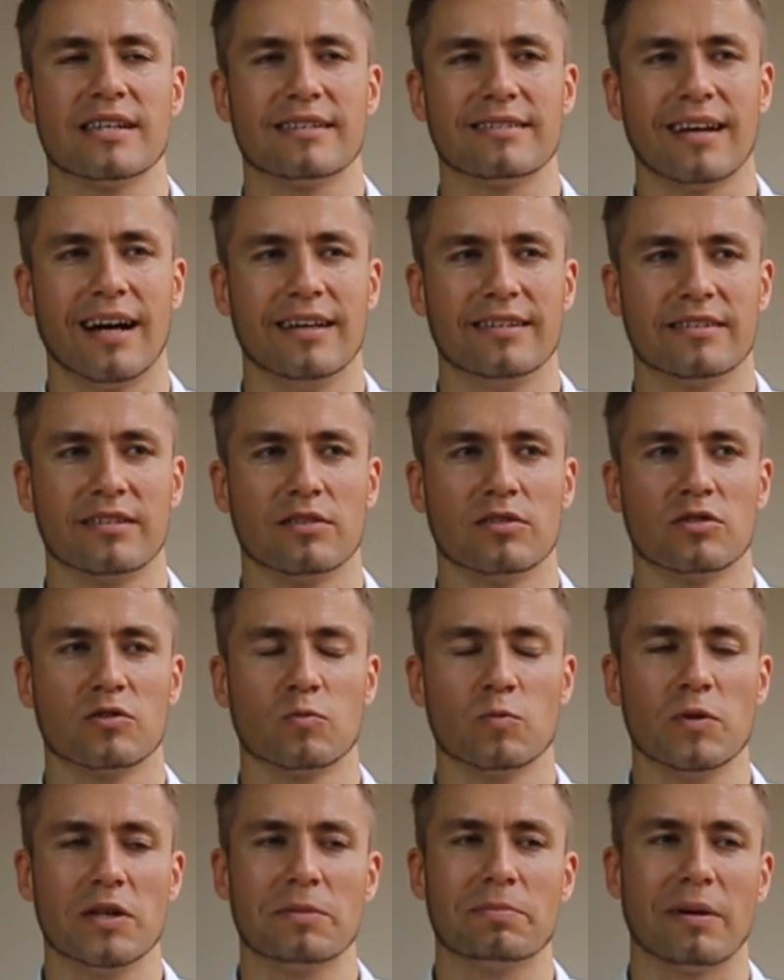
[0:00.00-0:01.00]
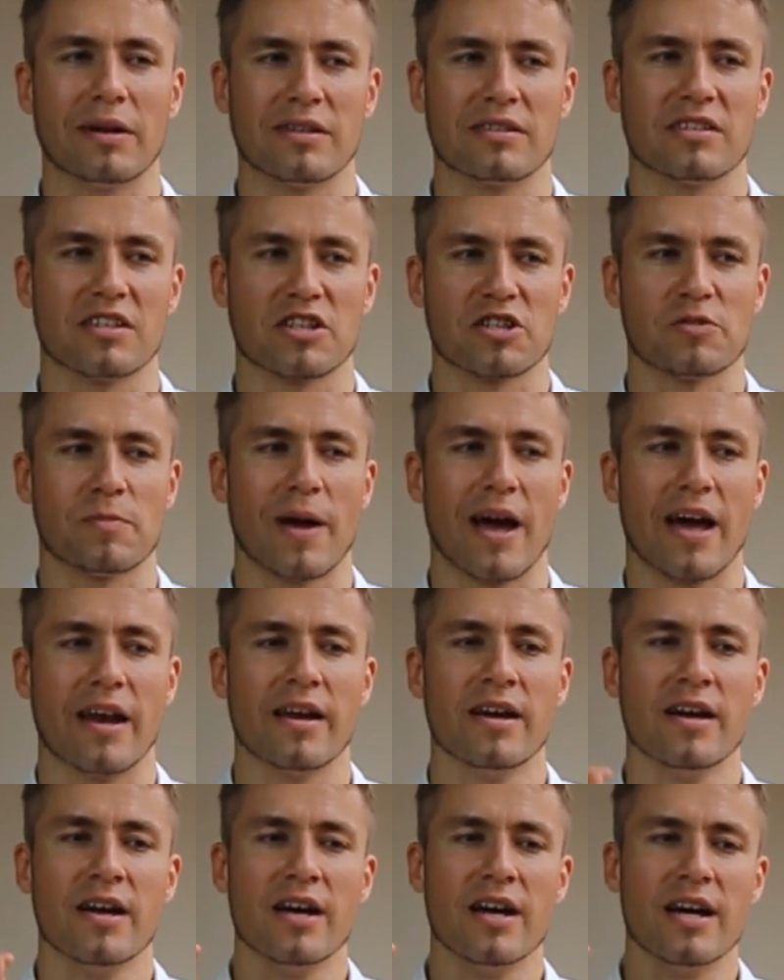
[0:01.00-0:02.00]
League titles with Paris
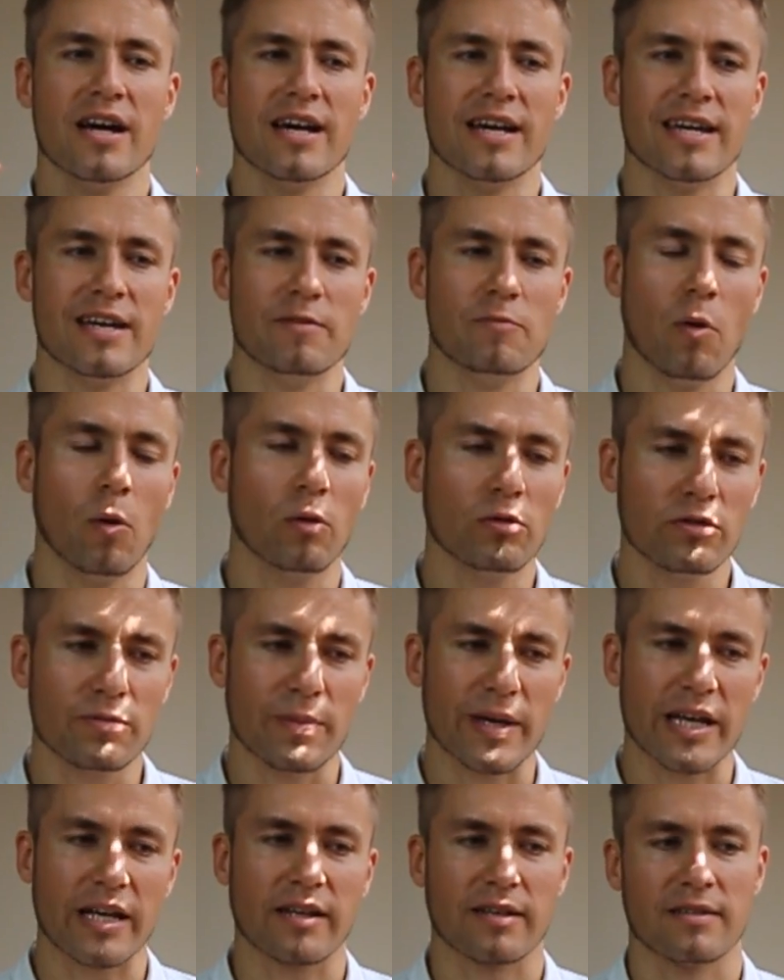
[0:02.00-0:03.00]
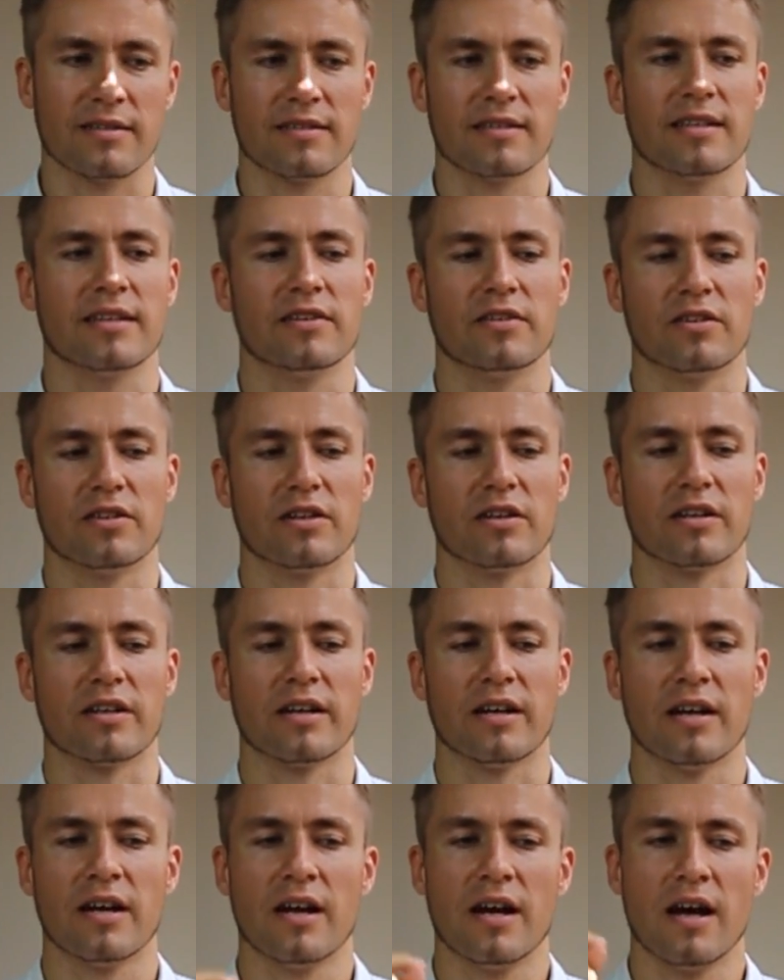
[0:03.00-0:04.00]
Saint-Germain, he won't be
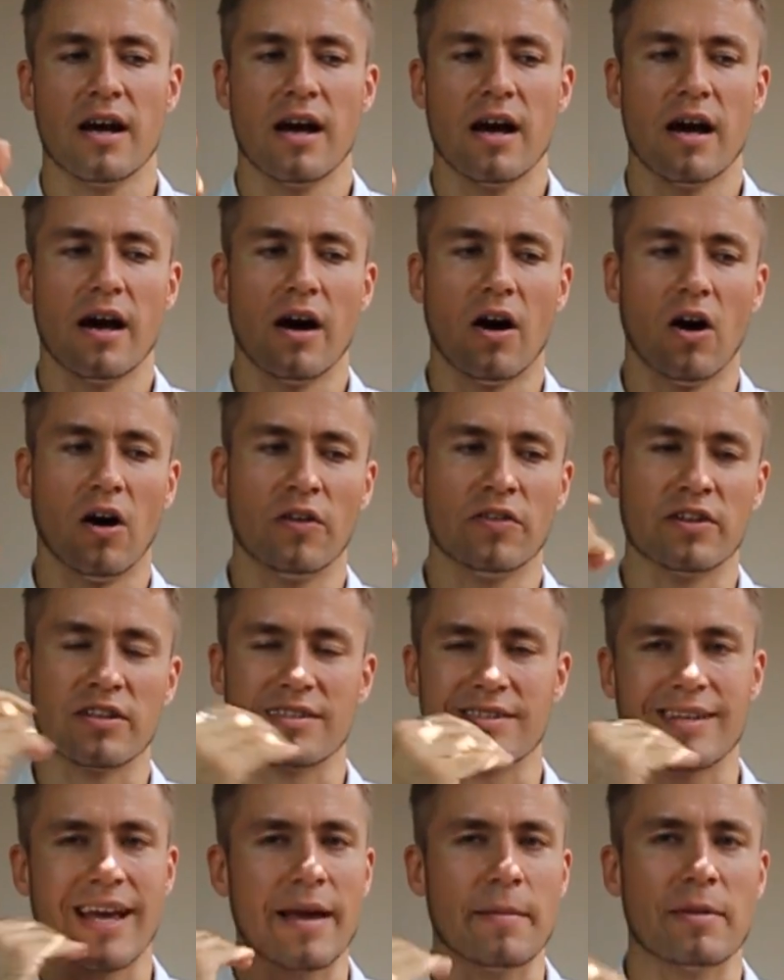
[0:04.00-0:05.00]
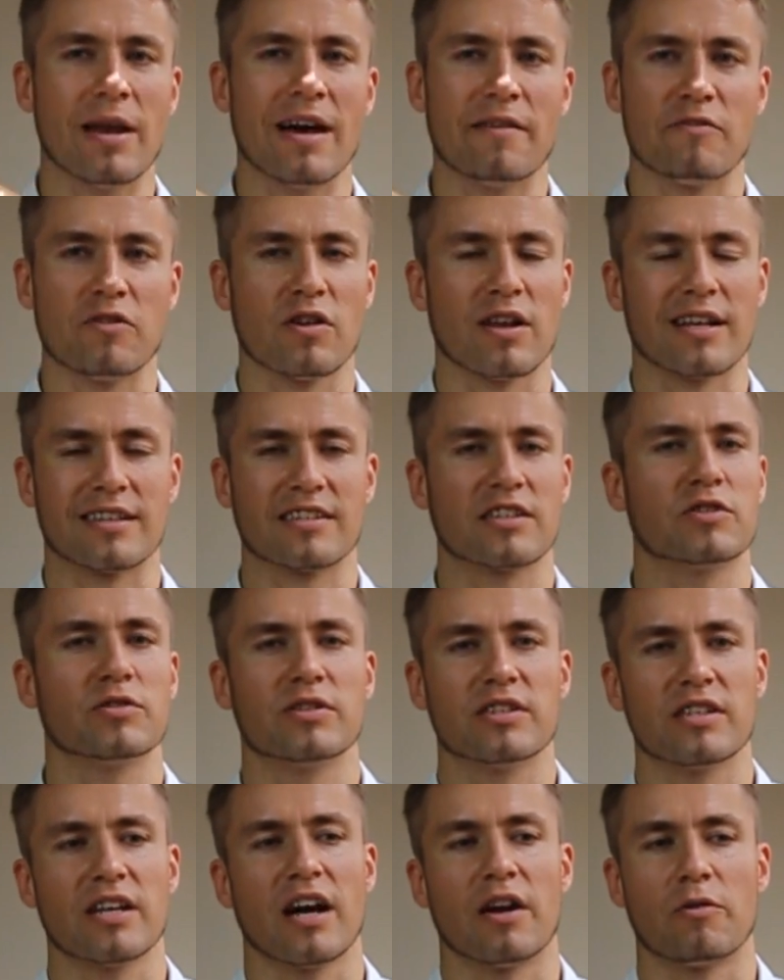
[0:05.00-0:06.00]
considered on the same level as
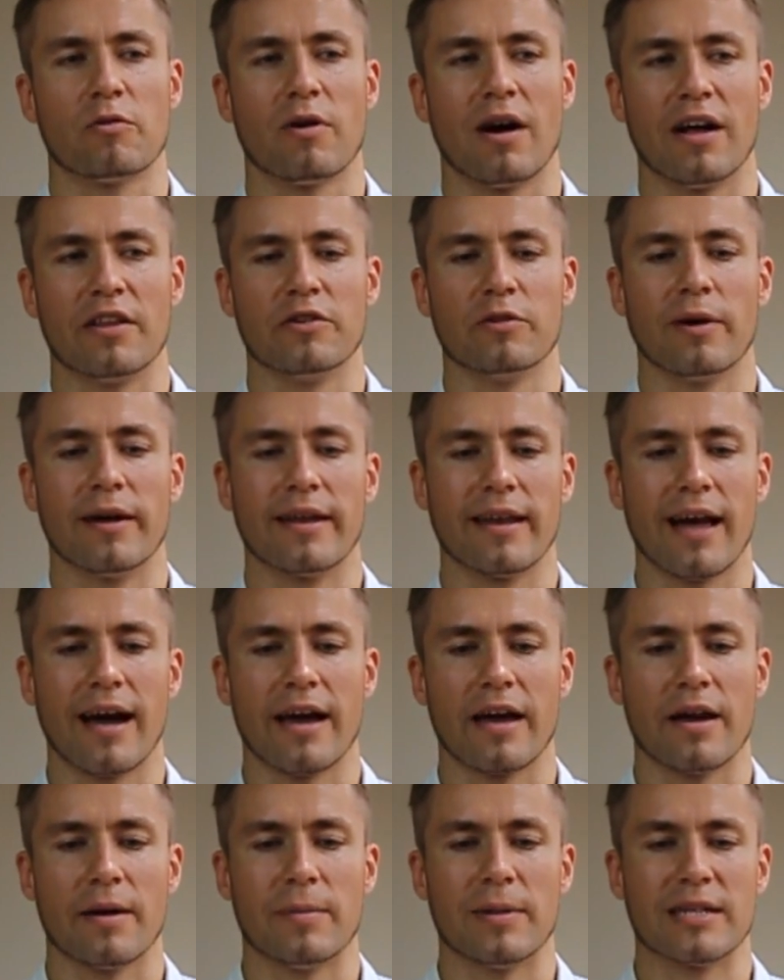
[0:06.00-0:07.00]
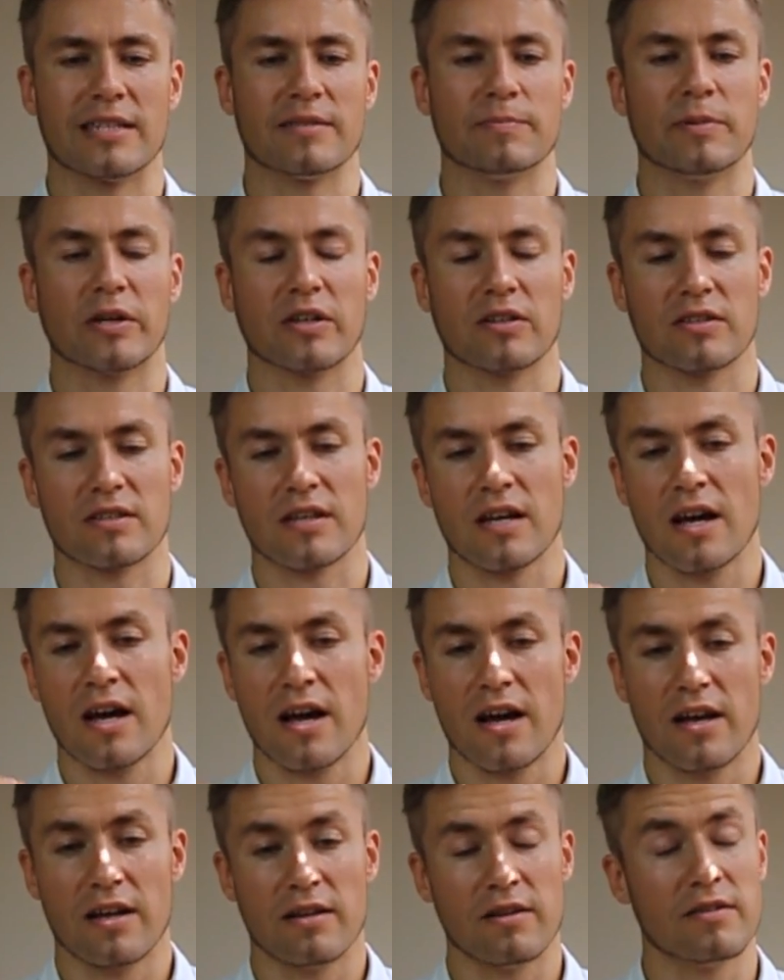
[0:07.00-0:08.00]
Cristiano Ronaldo and Lionel Messi, because
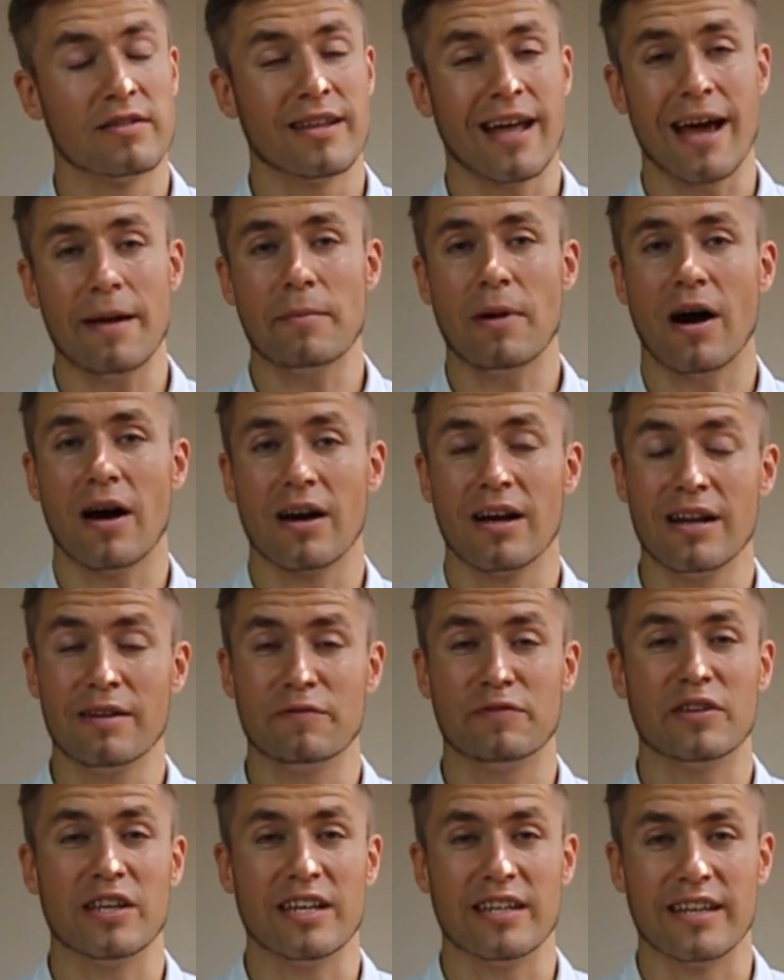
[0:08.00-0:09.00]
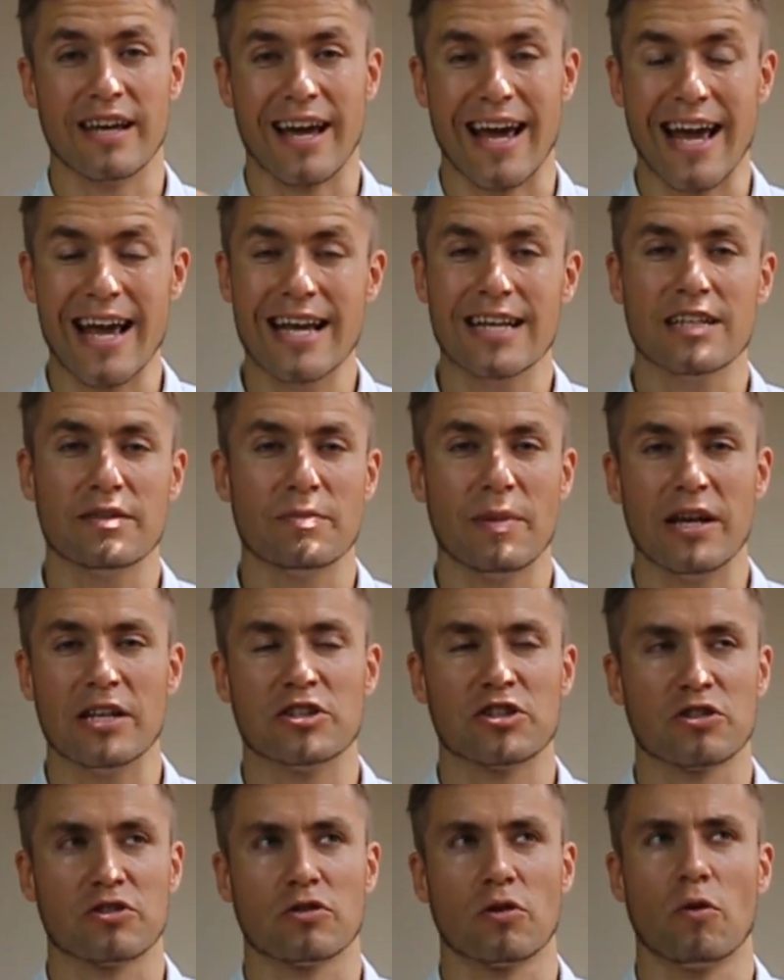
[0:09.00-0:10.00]
Neymar lifted 8
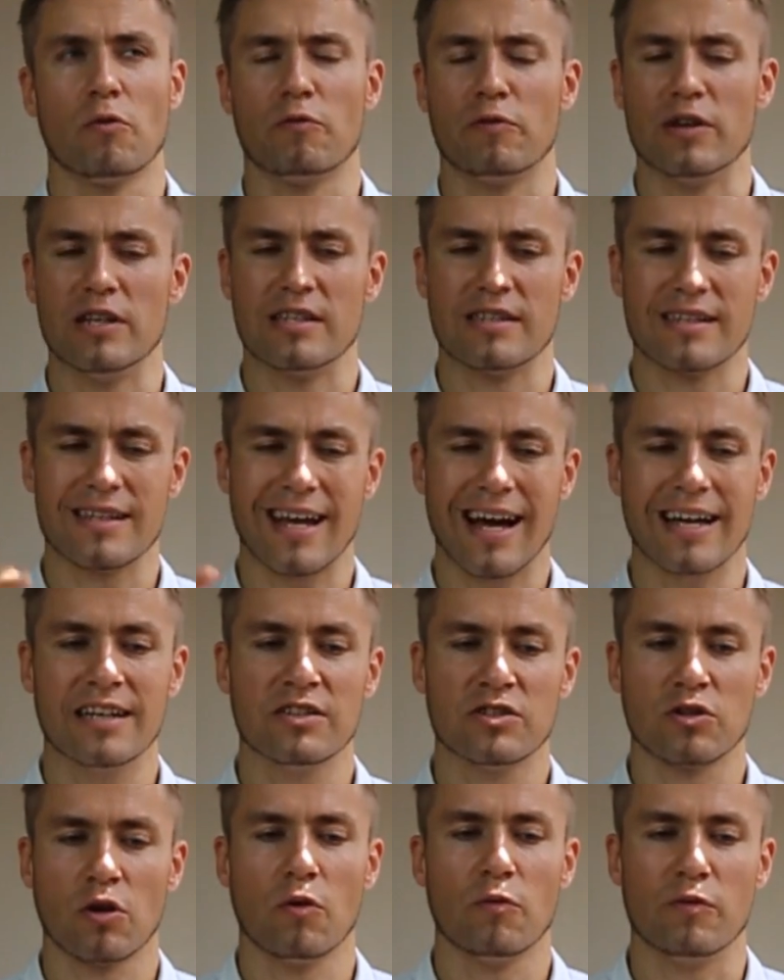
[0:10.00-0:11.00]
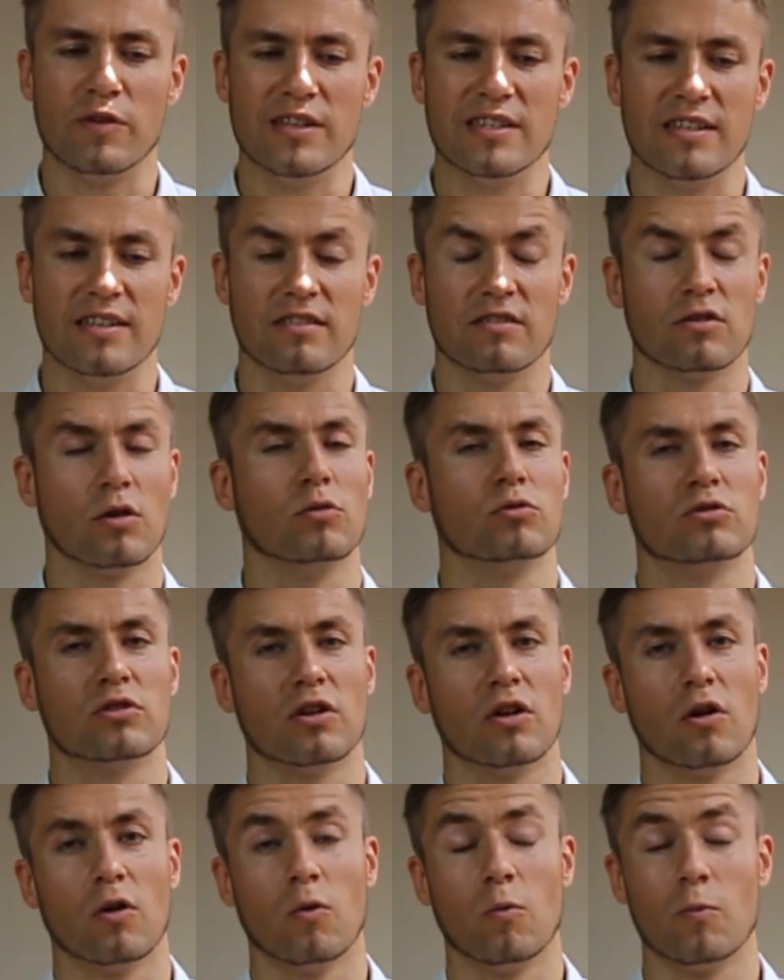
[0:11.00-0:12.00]
major trophies, 9 trophies in
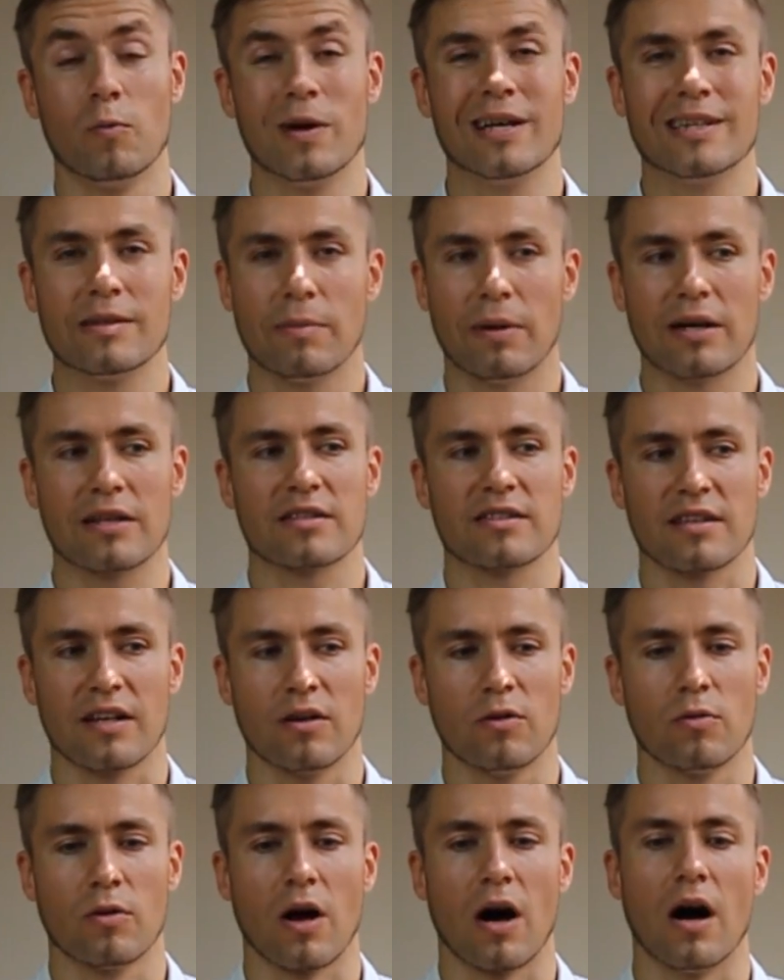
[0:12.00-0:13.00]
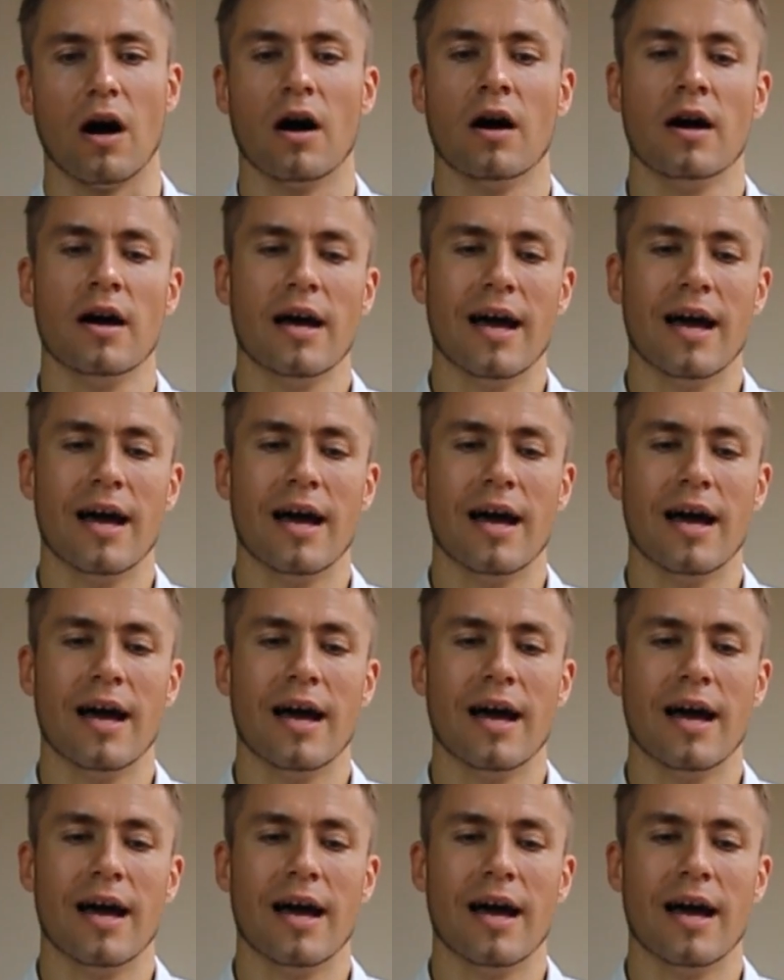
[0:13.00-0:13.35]
total with Barcelona.